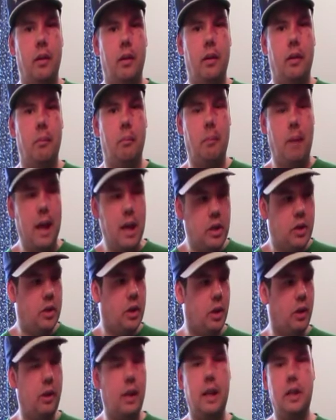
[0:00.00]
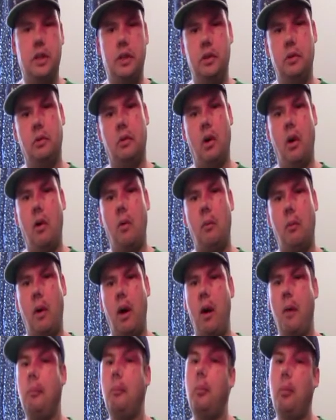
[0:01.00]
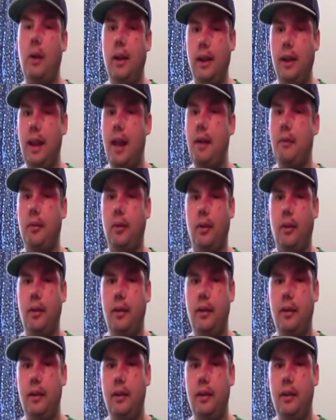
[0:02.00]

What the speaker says: make sure that you go up one level